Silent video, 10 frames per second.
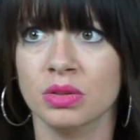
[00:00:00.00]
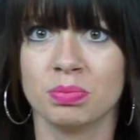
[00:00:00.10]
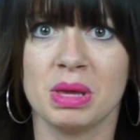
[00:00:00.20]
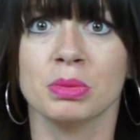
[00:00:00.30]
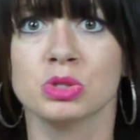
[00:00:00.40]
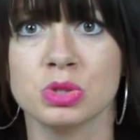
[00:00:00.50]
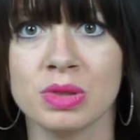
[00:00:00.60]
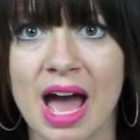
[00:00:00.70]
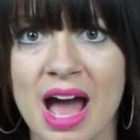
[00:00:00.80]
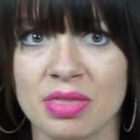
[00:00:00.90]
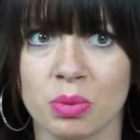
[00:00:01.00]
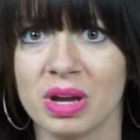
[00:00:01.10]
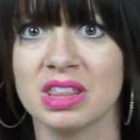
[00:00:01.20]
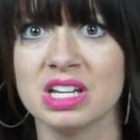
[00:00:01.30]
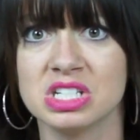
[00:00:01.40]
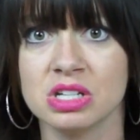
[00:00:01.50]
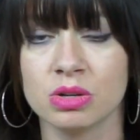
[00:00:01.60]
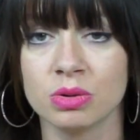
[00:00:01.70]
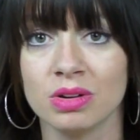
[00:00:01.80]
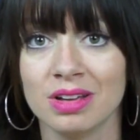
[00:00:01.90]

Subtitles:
people do that the way they do.